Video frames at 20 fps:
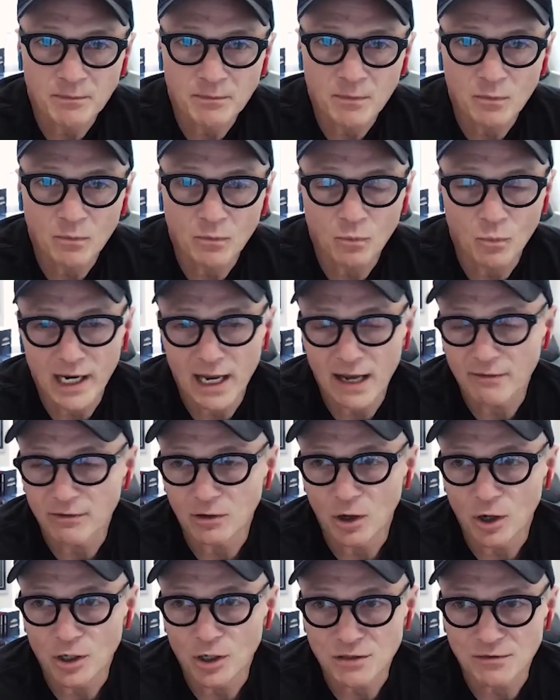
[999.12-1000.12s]
We have a
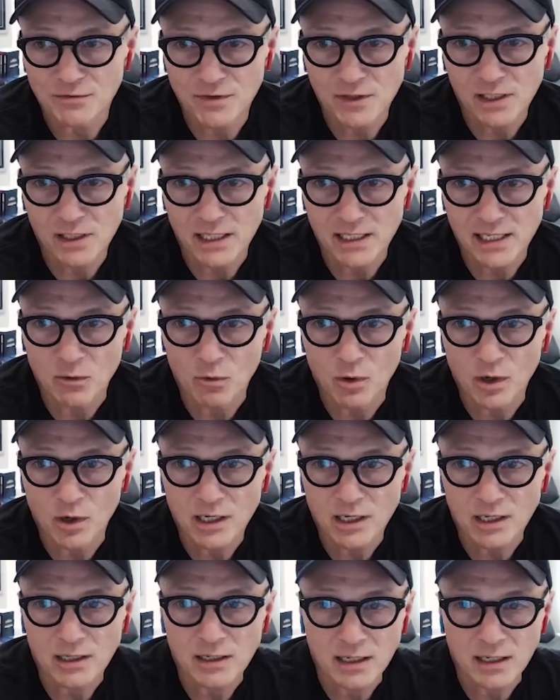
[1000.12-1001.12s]
large affiliate network.
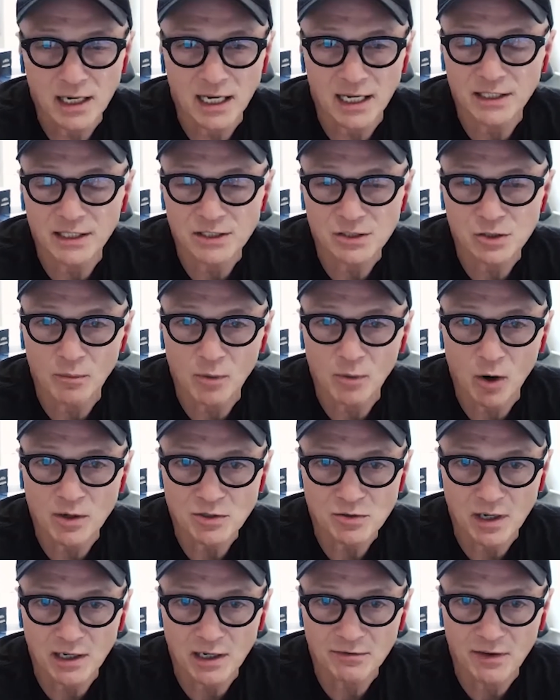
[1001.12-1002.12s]
And so I'm always
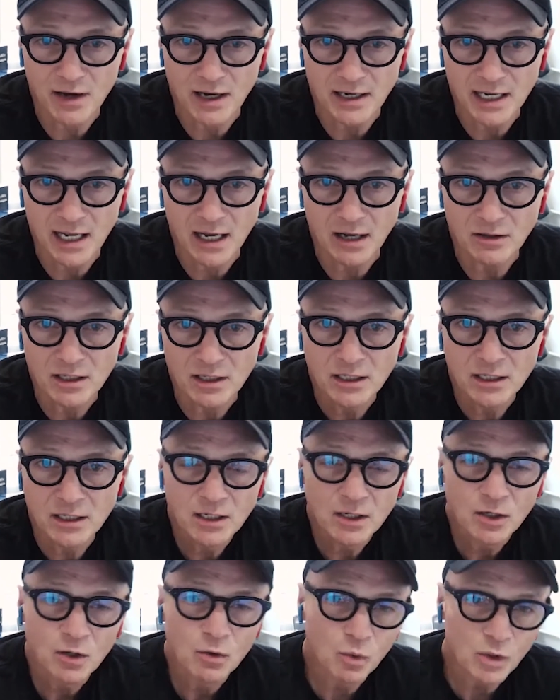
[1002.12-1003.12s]
trying to find out
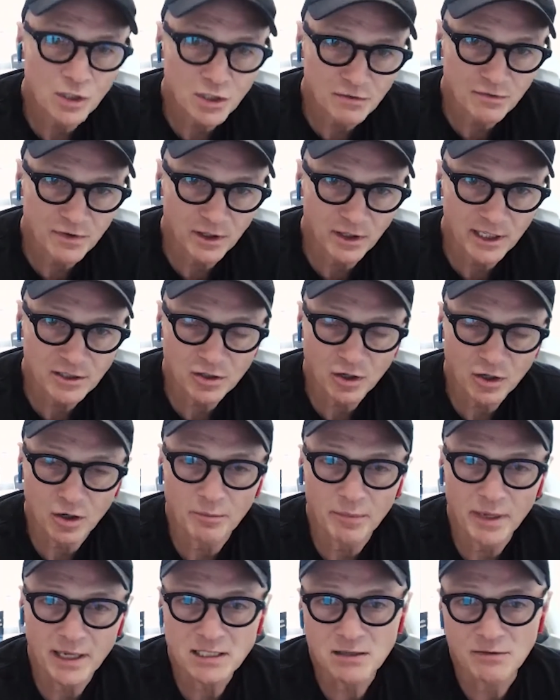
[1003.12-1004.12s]
which affiliates are our
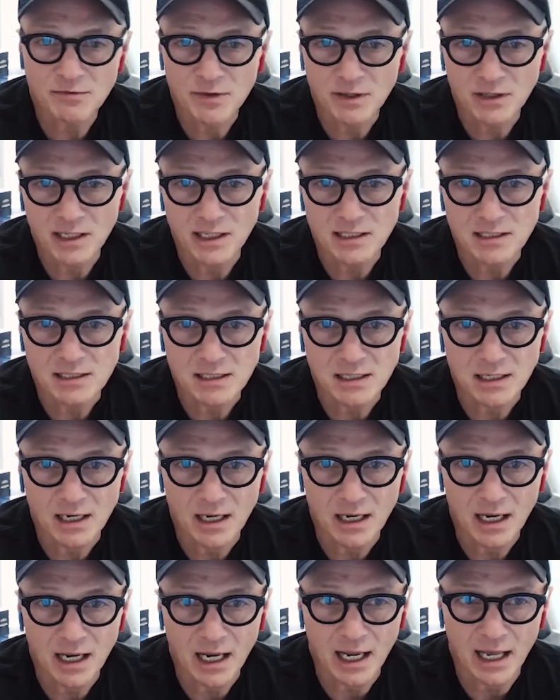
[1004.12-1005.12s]
best affiliates.
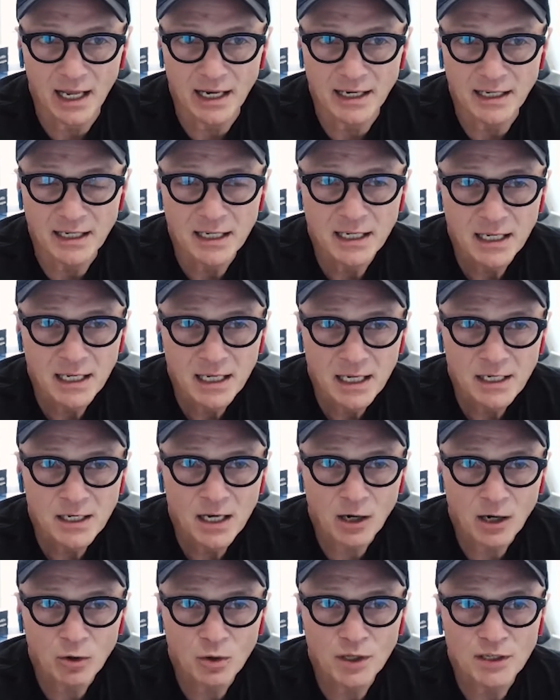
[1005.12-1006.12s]
And
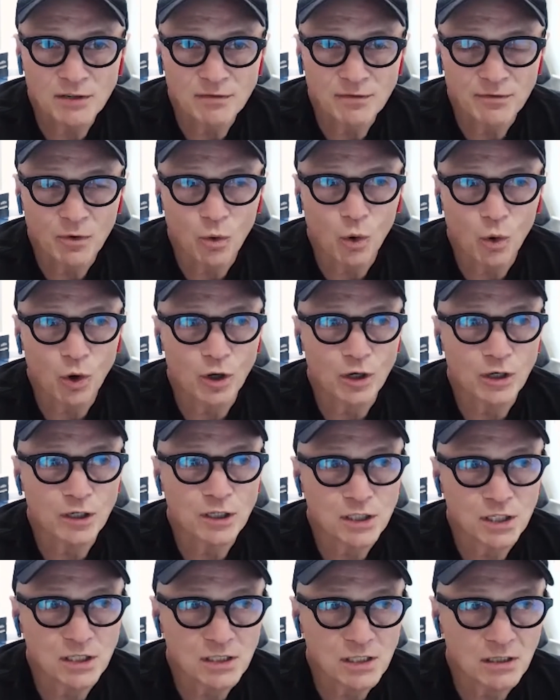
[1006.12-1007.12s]
not only for
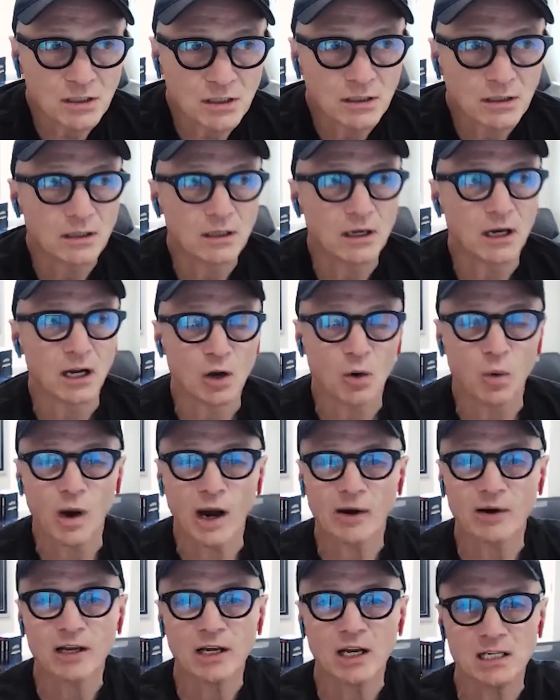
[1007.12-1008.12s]
just
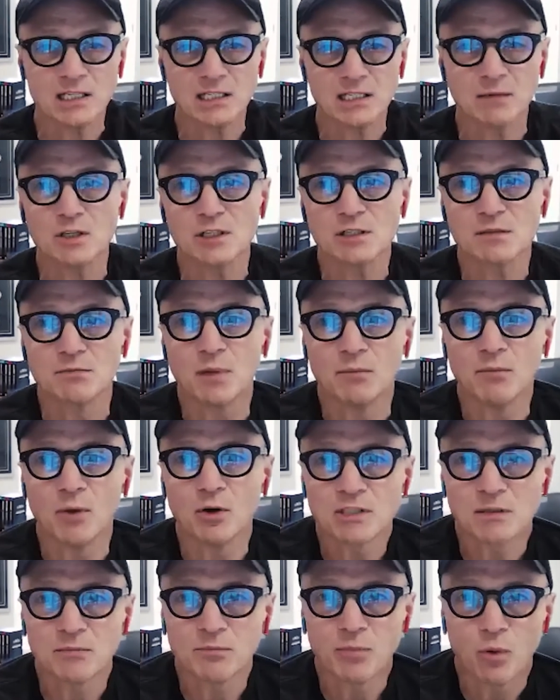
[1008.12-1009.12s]
acquiring customers, but
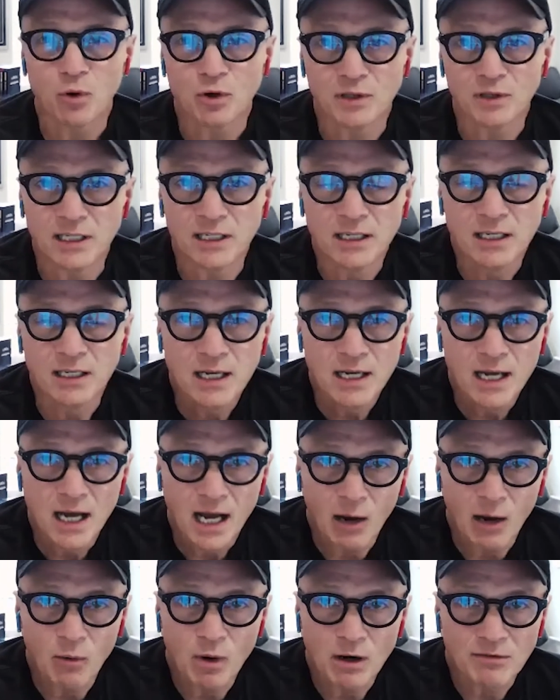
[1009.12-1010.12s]
most importantly,
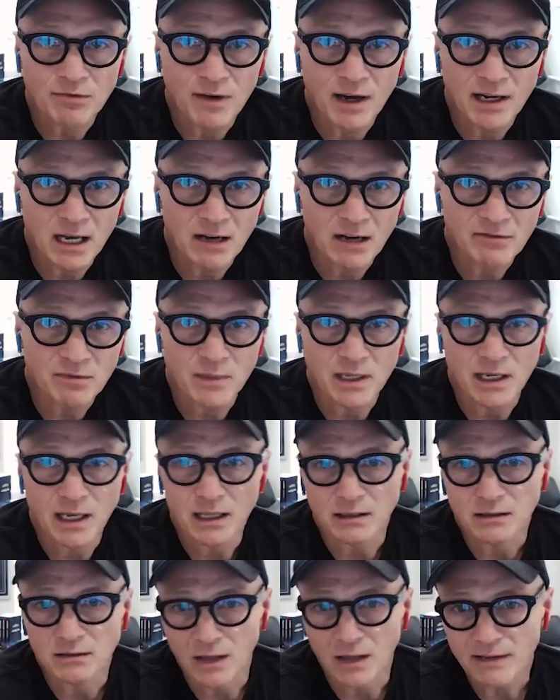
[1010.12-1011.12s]
I want to find out from the
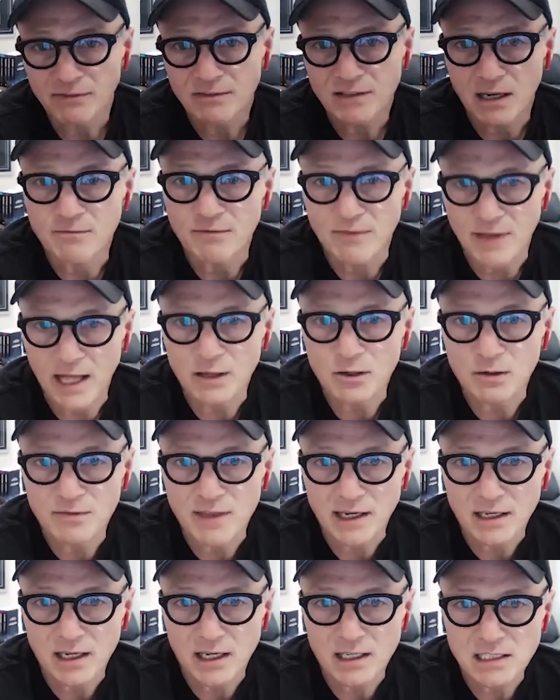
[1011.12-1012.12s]
lifetime value of
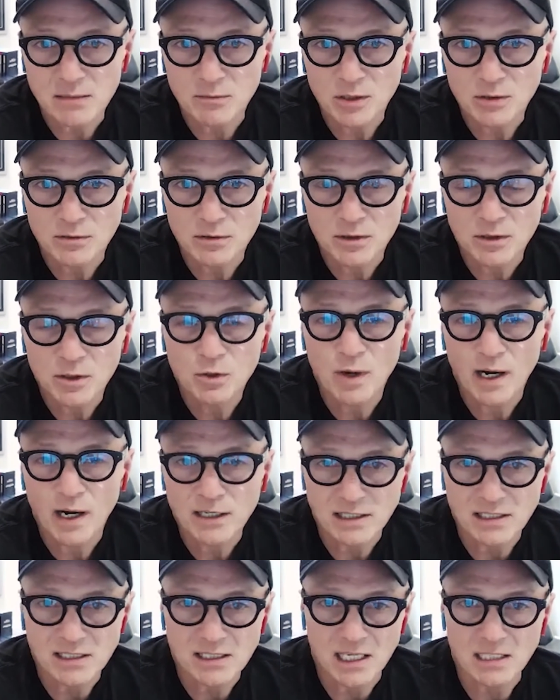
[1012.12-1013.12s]
that customer, who
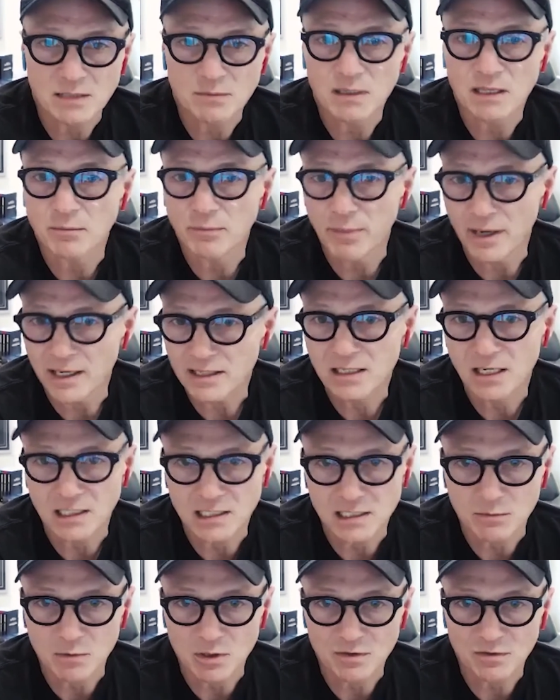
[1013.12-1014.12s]
actually sends me the best
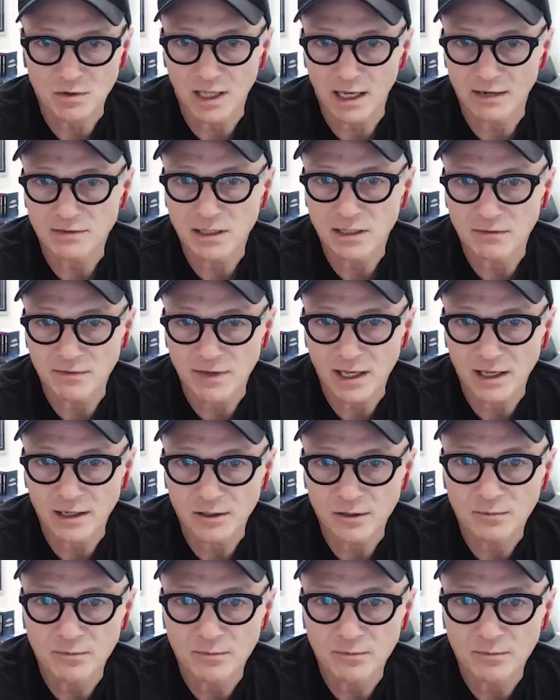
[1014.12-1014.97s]
customers for the lifetime value.